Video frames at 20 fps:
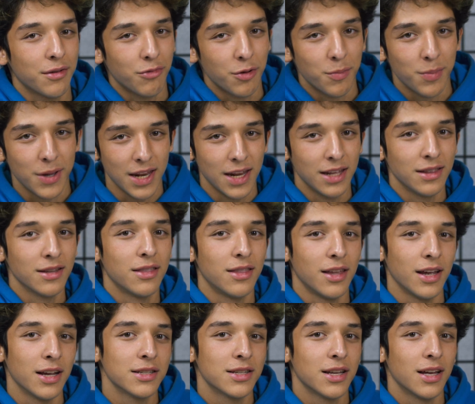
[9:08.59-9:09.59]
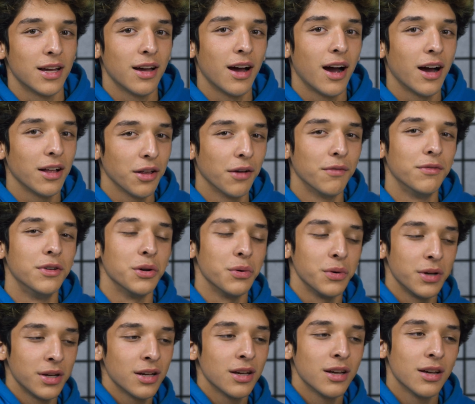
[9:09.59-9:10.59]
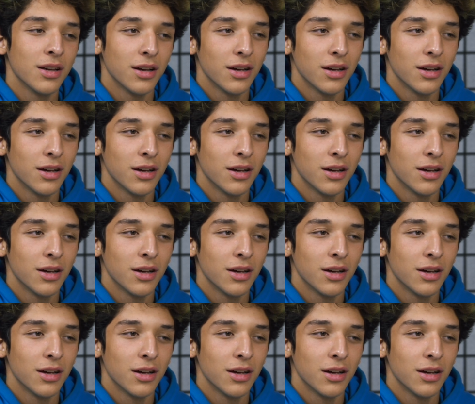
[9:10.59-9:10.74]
repeating the things that I love doing.